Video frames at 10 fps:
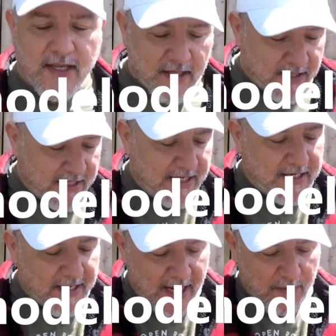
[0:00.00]
They need to
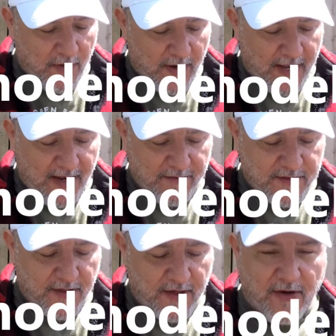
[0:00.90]
name their knives,
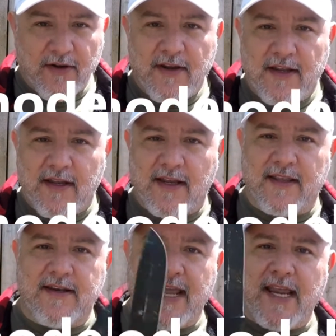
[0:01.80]
you know, like the
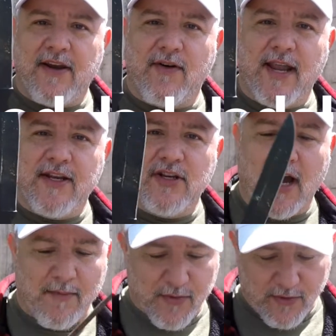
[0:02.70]
Danny Ray
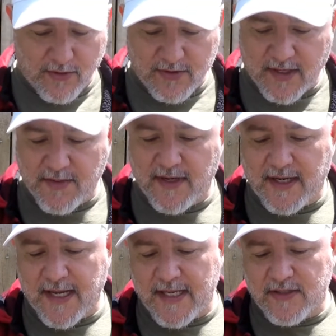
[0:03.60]
chopper or something like
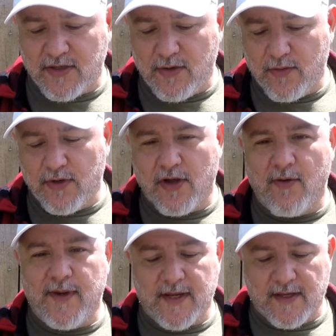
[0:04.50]
that, so you would know,
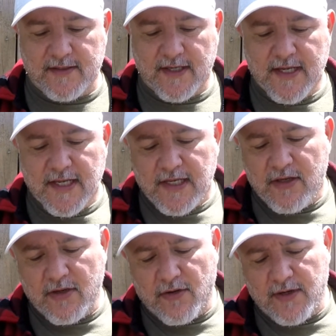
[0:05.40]
because you can
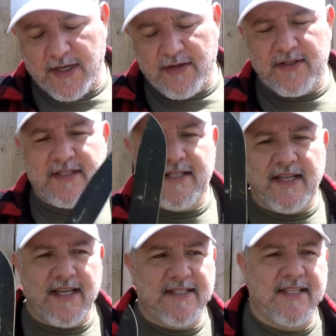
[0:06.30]
go on there and you can see
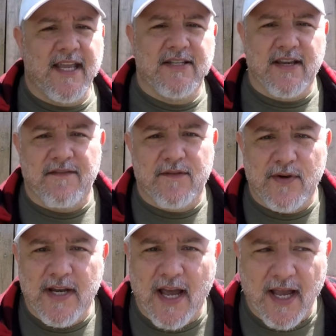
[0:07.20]
the SCH
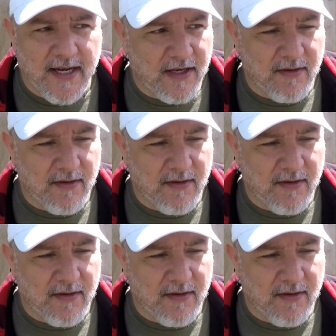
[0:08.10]
F39, and